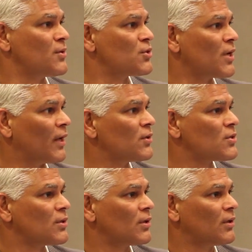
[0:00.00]
need to
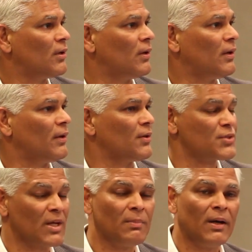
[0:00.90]
change.
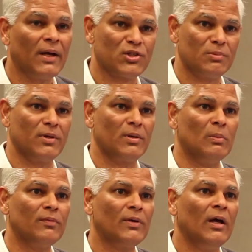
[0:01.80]
Stigma has to be
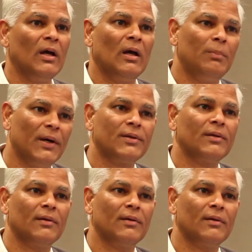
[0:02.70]
removed. But